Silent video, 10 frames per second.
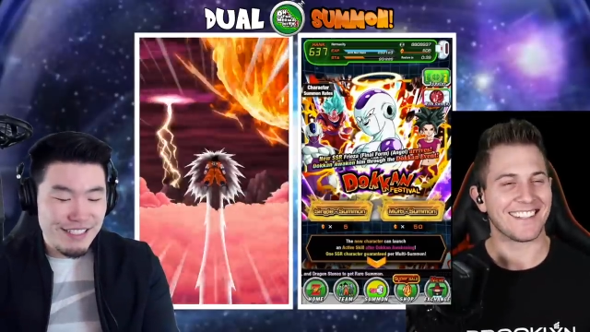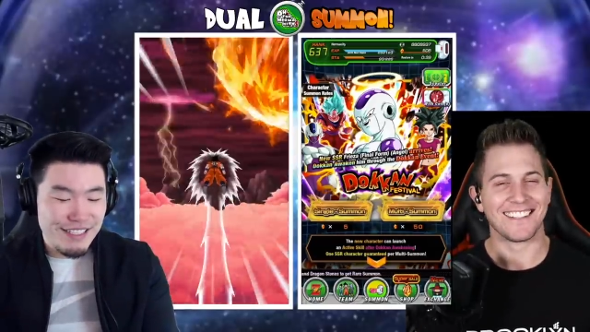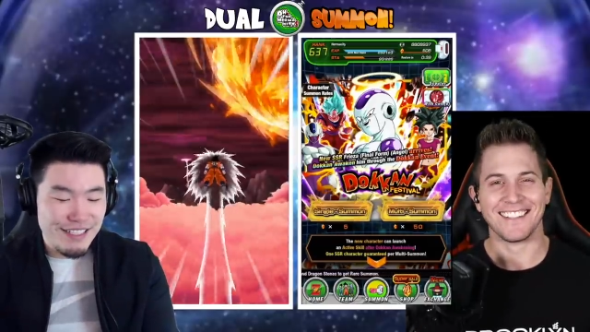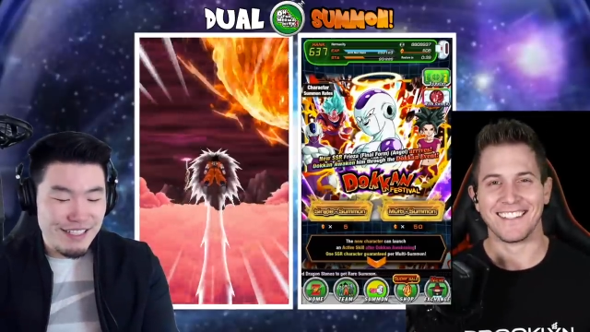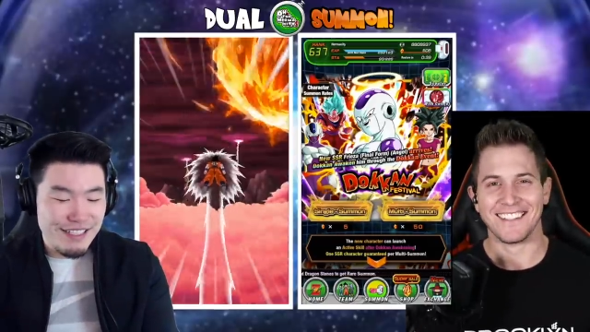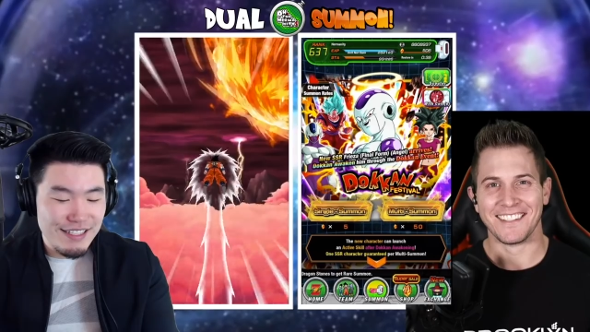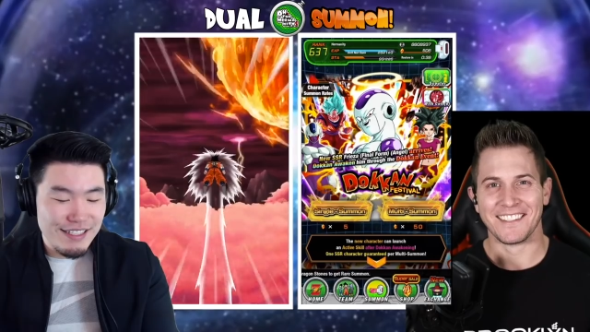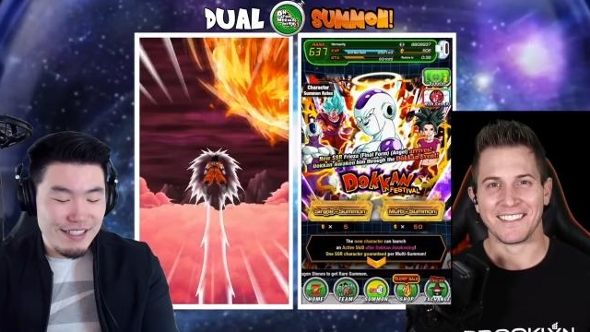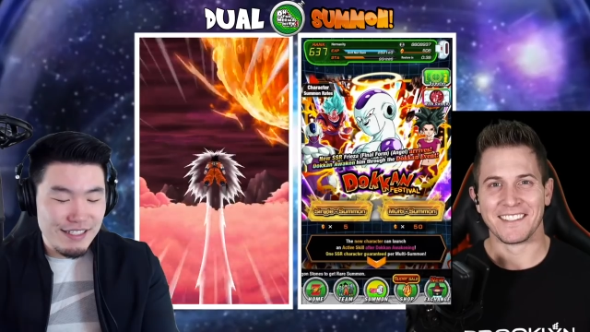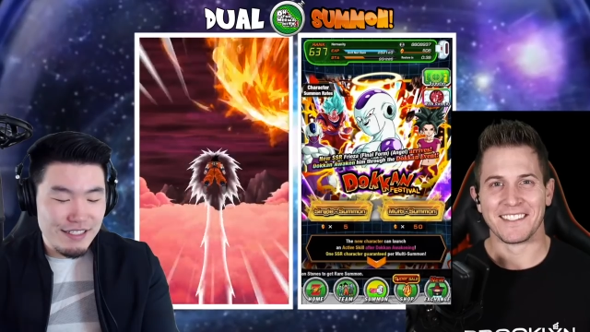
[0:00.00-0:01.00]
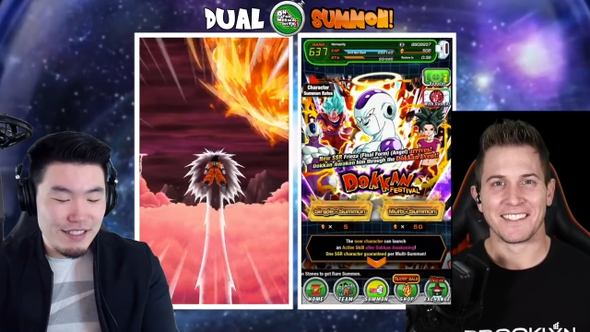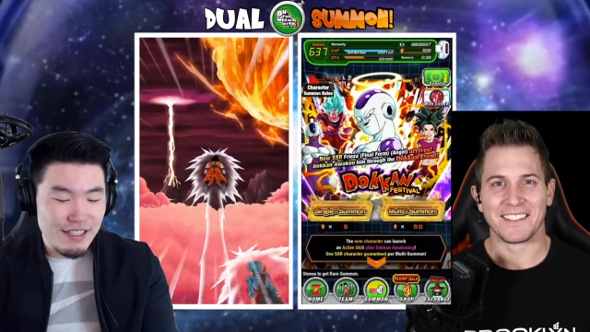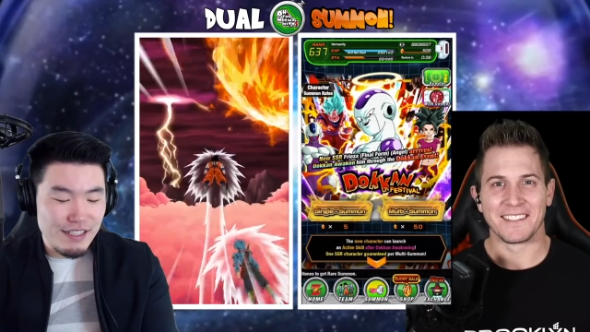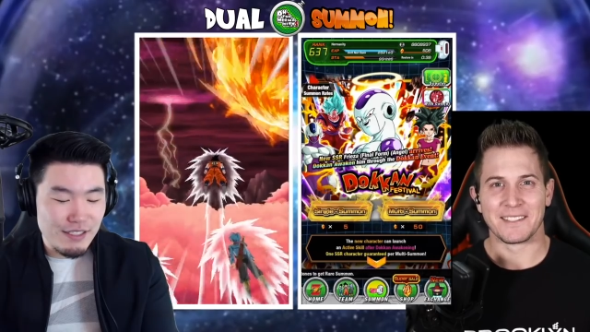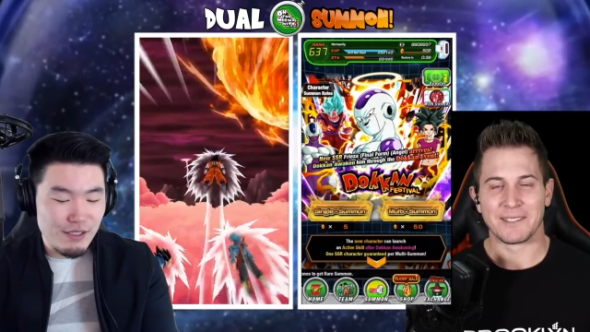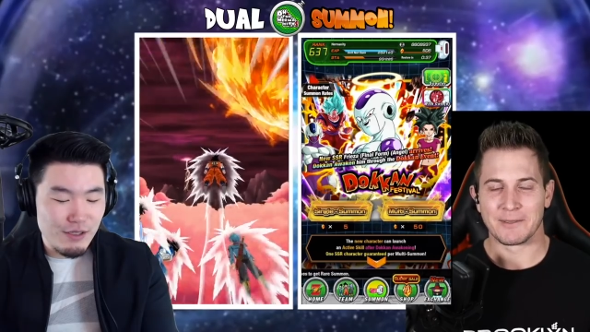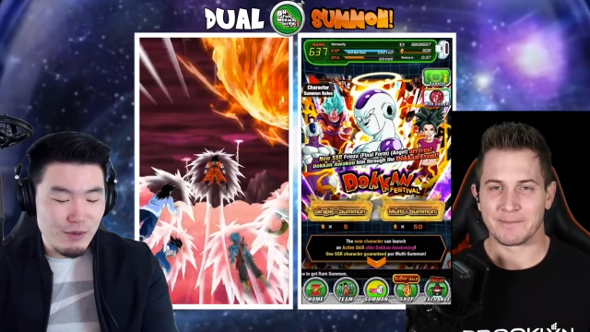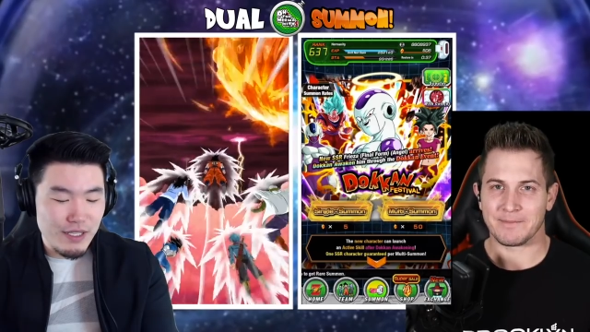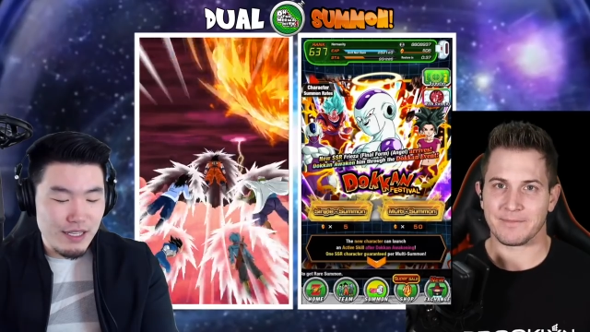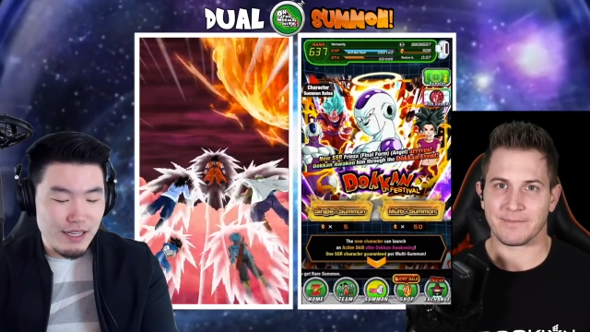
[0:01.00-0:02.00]
Speaker 1: Uh, okay, so we
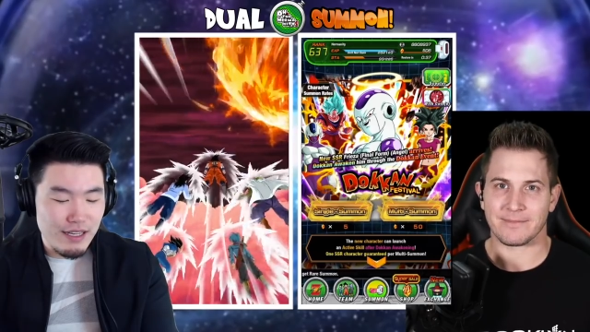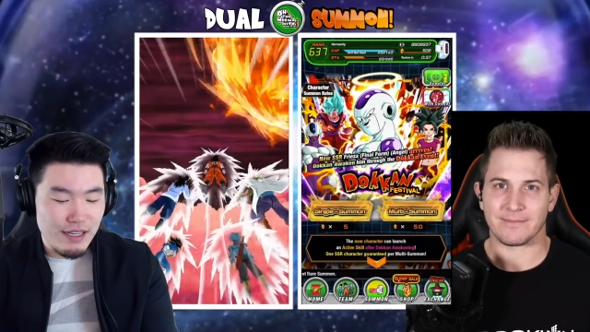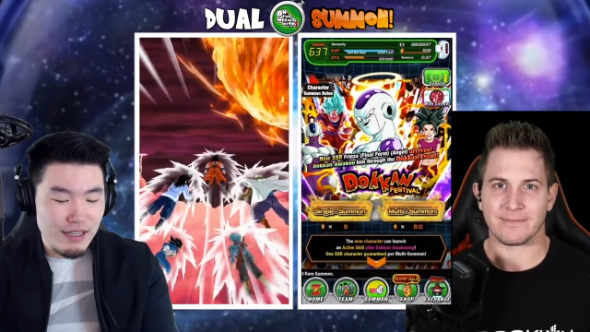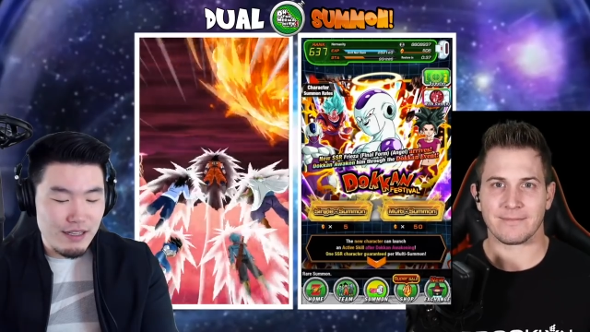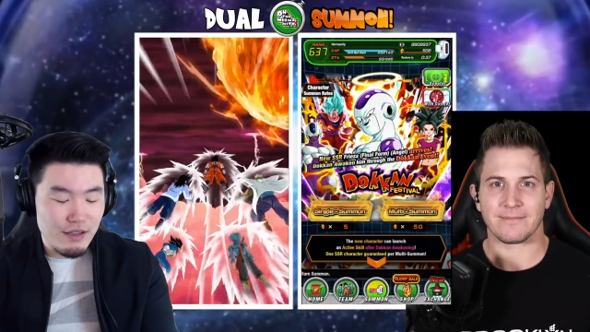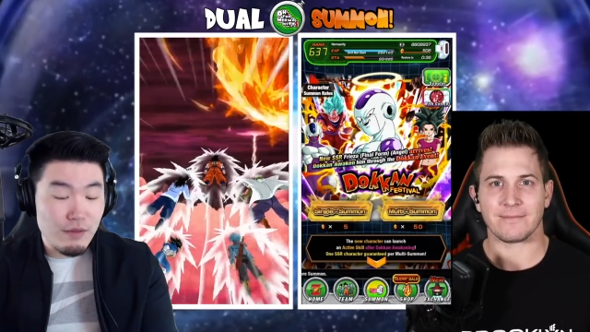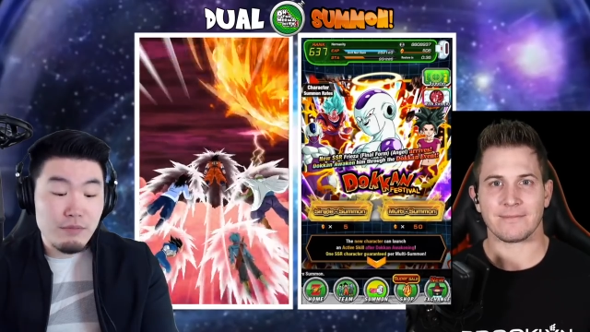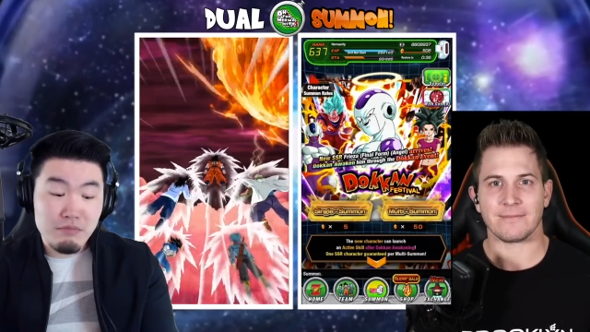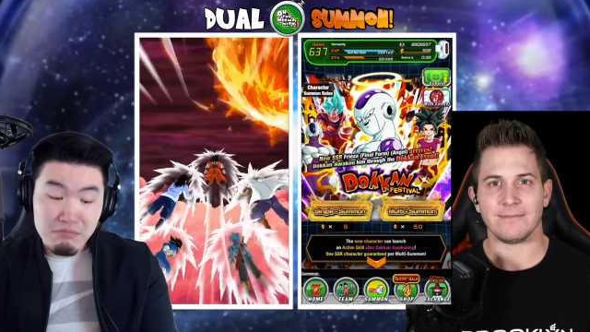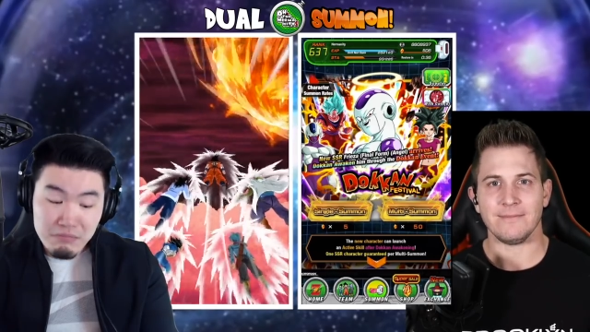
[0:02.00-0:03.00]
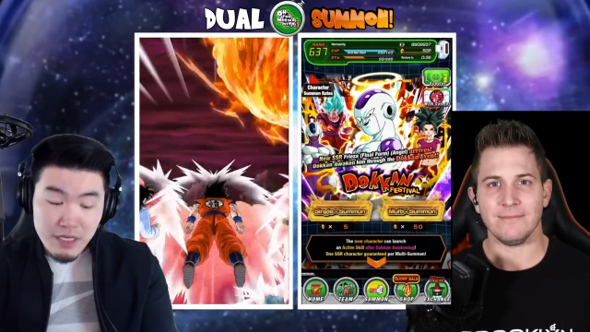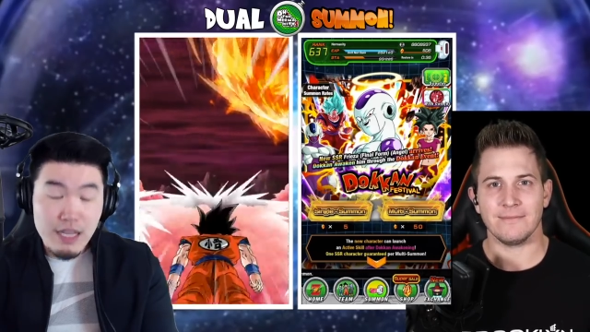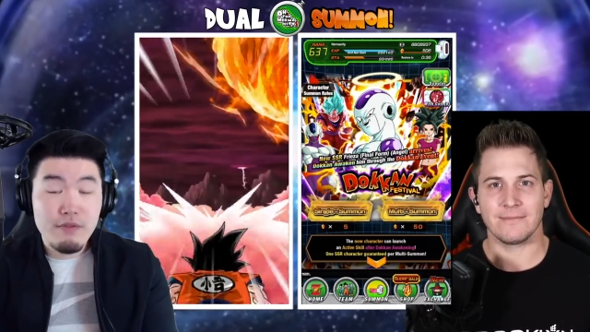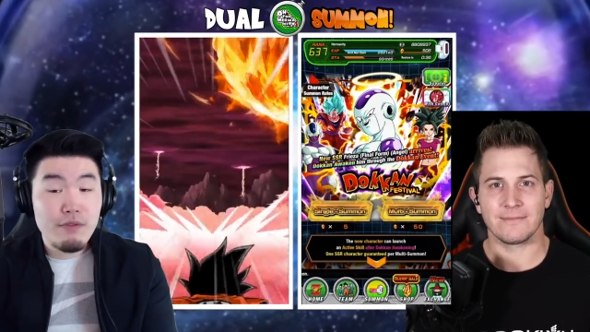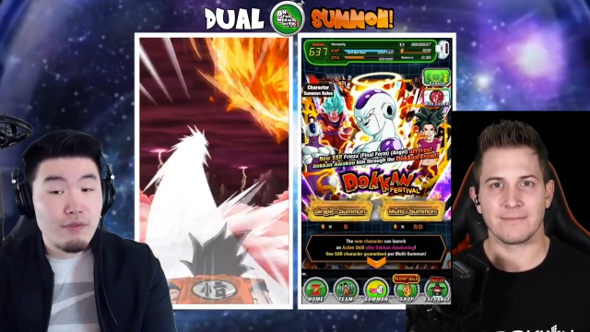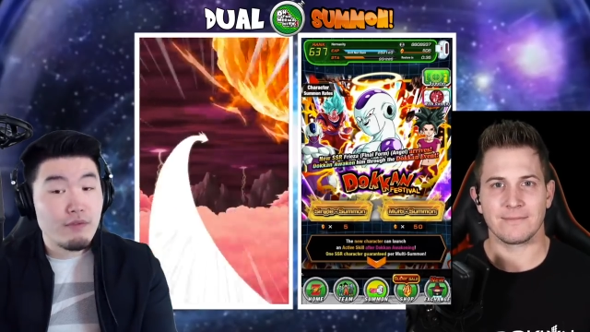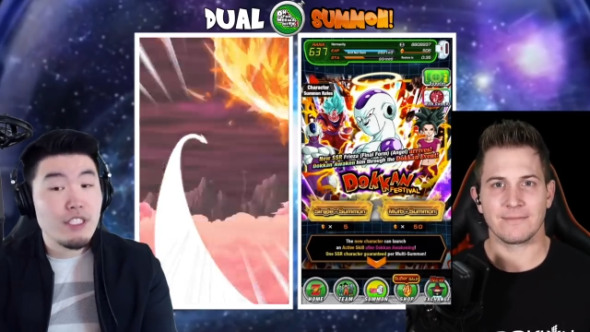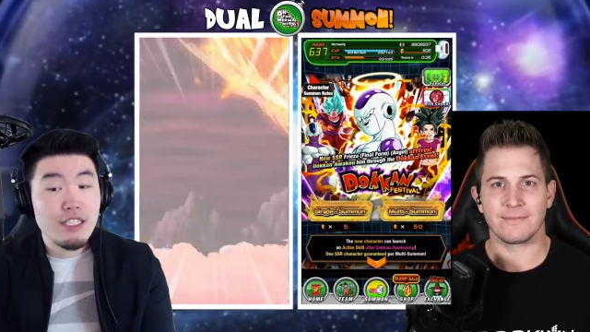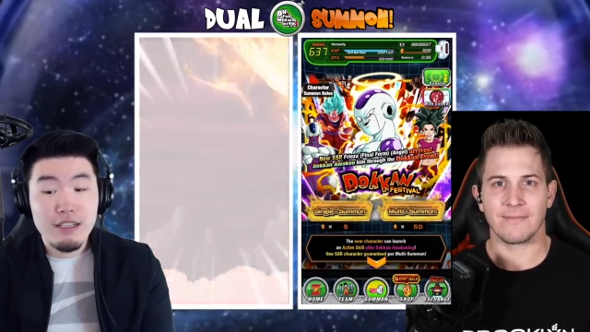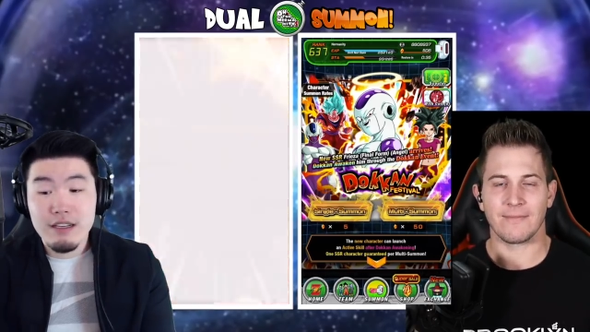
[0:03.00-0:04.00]
got we got Vegeta in